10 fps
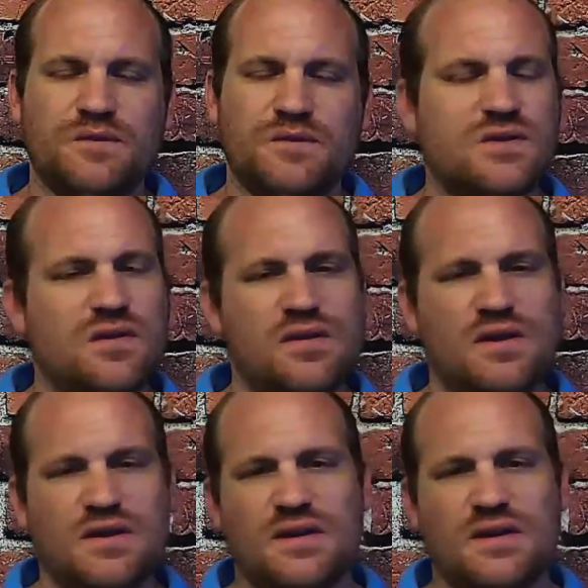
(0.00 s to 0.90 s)
Cigar
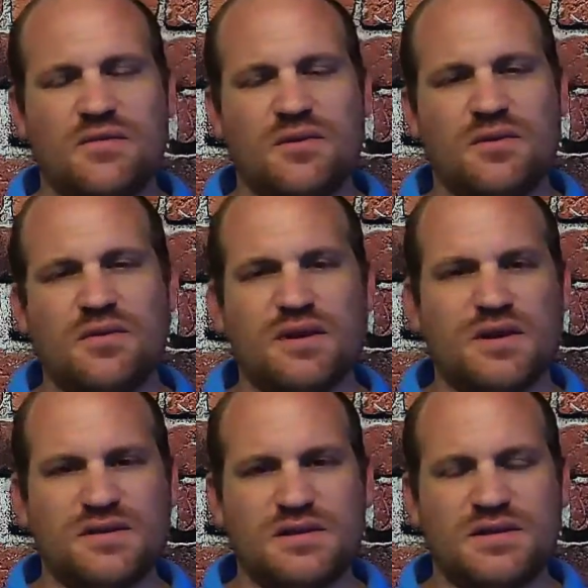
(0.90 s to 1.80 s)
tastes like it's from the
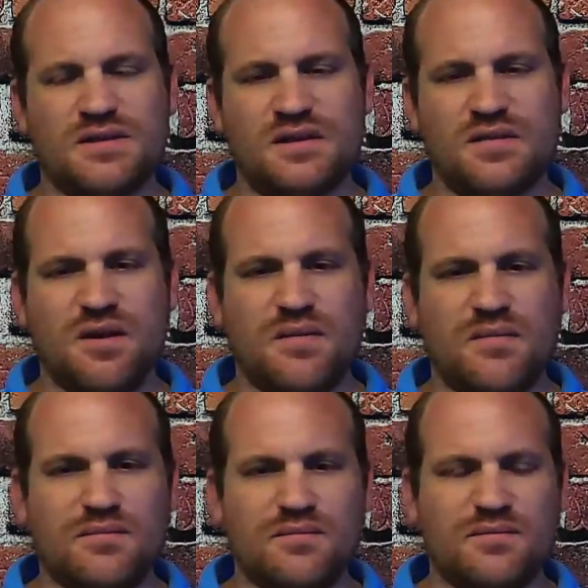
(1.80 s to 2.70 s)
2016 crop,
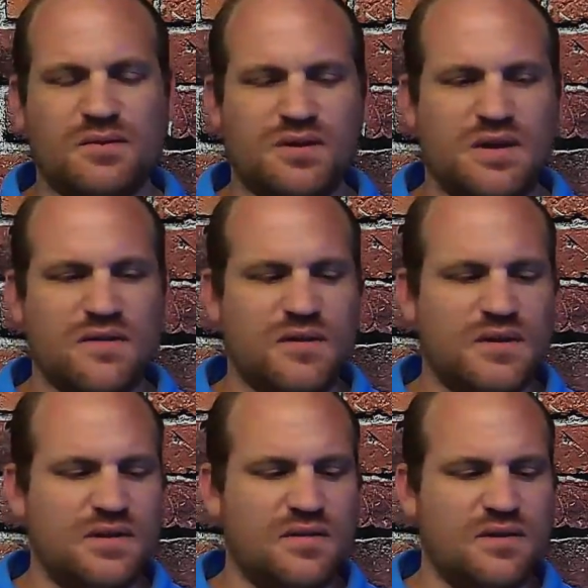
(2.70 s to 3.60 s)

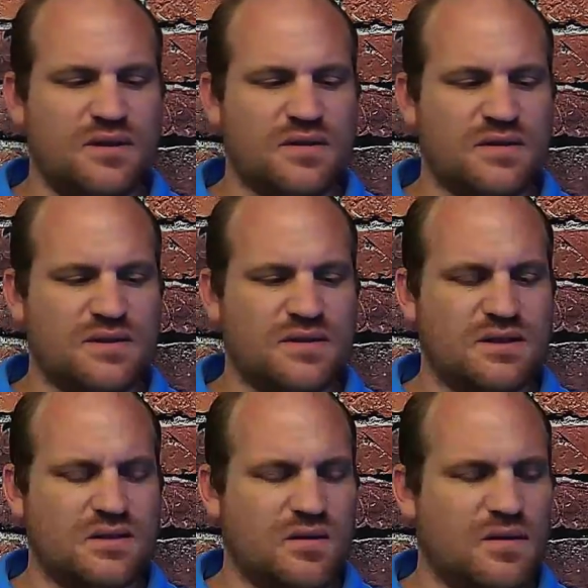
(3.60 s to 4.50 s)

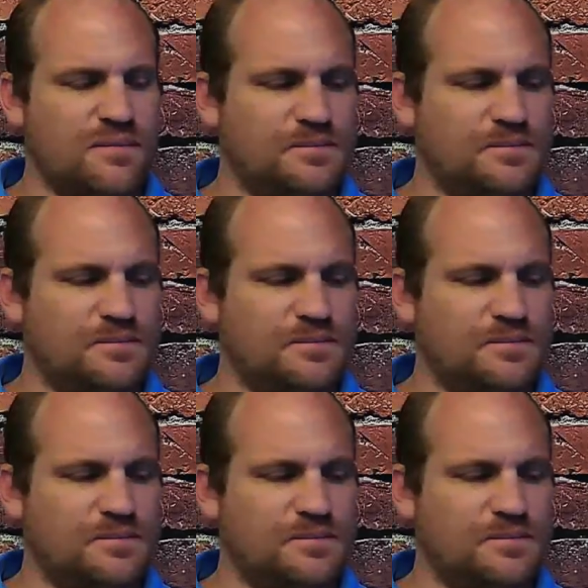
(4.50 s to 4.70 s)
2015-2016 crop.